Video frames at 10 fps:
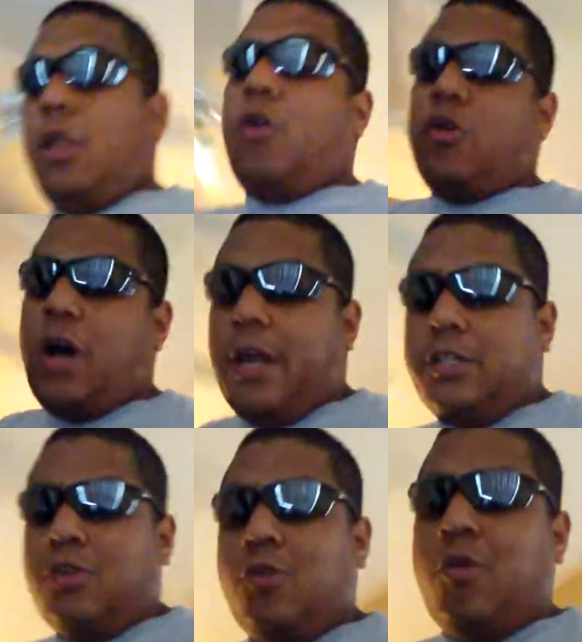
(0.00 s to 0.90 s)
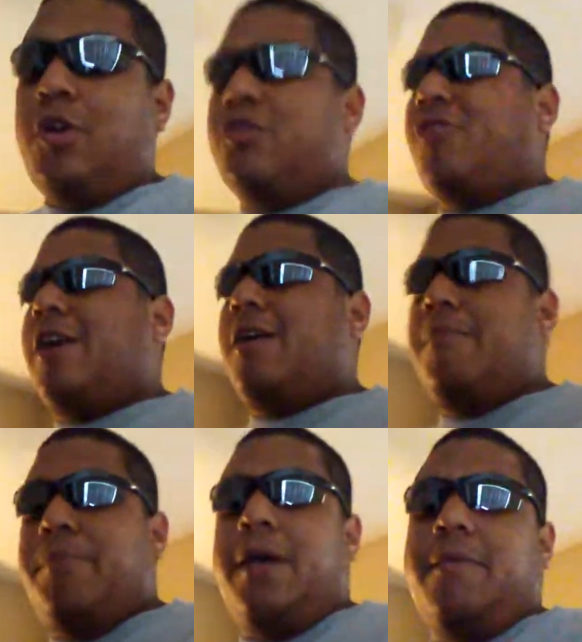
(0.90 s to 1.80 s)
a little guy in his underwear and he's fighting a
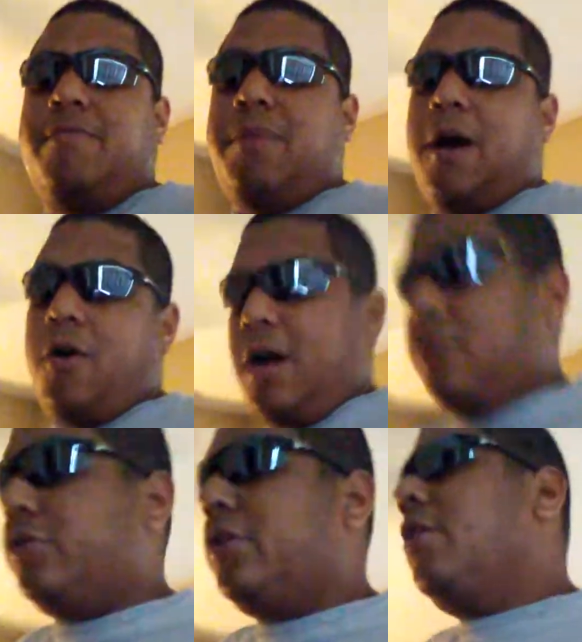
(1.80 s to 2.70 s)
big powerhouse.